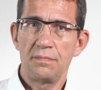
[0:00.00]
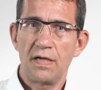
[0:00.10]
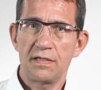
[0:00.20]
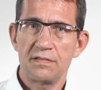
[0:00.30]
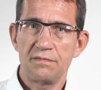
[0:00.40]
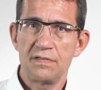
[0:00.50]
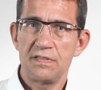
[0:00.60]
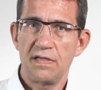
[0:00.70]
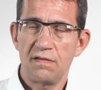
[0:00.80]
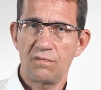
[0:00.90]

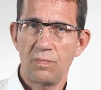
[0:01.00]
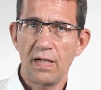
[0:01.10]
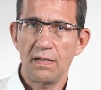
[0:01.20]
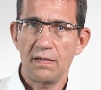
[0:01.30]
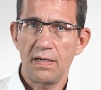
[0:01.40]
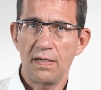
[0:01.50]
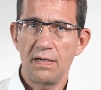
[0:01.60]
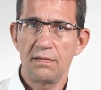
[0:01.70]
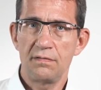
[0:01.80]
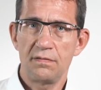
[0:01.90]
activity as well,
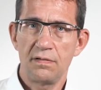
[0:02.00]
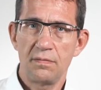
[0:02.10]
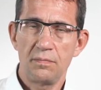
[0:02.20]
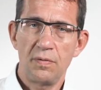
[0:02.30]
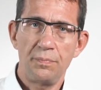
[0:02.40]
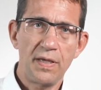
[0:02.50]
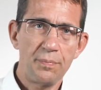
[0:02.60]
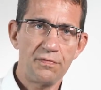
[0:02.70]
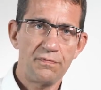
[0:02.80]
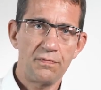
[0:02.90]
and a
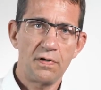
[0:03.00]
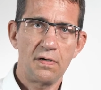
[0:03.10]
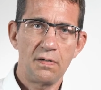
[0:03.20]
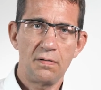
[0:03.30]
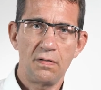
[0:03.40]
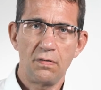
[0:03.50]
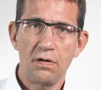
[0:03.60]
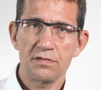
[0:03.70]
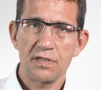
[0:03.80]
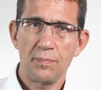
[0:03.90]
paper a
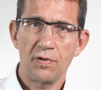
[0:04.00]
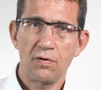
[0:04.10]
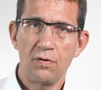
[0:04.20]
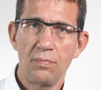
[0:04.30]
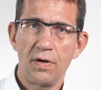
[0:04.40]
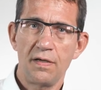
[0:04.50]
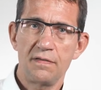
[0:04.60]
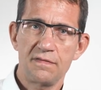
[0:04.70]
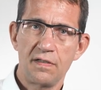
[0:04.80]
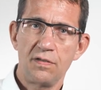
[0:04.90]
long time ago by
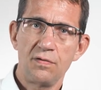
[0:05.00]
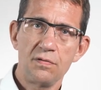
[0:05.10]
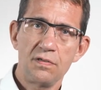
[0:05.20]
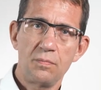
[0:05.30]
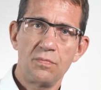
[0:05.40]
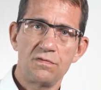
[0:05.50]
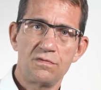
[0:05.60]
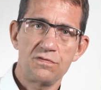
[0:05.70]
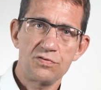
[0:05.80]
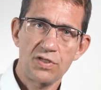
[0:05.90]
Sandy Hewitt and
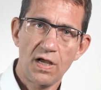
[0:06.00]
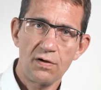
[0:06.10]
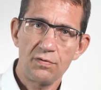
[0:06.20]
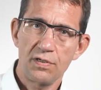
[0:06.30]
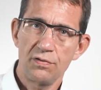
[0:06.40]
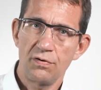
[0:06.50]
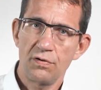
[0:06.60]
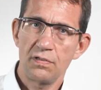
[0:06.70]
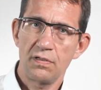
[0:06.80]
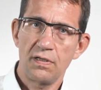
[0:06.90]
Moses Chow in
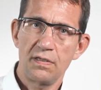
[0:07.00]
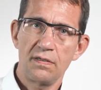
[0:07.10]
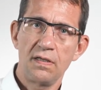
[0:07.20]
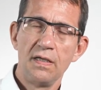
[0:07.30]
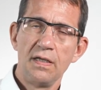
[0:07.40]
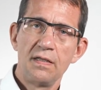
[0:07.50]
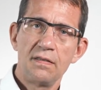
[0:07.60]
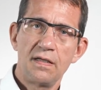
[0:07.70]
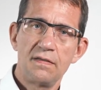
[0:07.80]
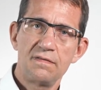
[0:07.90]
Neuron in
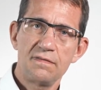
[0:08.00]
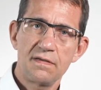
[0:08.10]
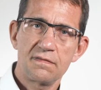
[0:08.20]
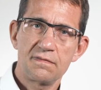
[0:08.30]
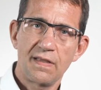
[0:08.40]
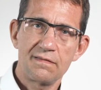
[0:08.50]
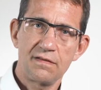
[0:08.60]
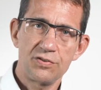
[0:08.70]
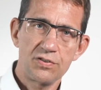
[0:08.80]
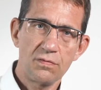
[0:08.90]
1996
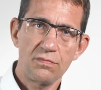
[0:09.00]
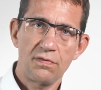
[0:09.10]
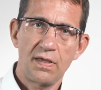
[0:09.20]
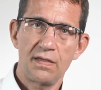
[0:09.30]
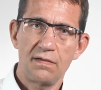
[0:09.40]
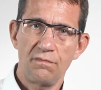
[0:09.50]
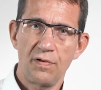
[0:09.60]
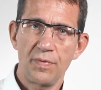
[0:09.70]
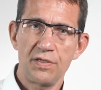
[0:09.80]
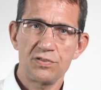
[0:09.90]
nicely showed that
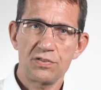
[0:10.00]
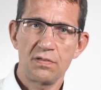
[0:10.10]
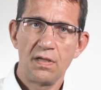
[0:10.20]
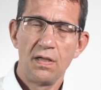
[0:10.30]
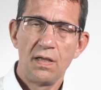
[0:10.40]
inflammation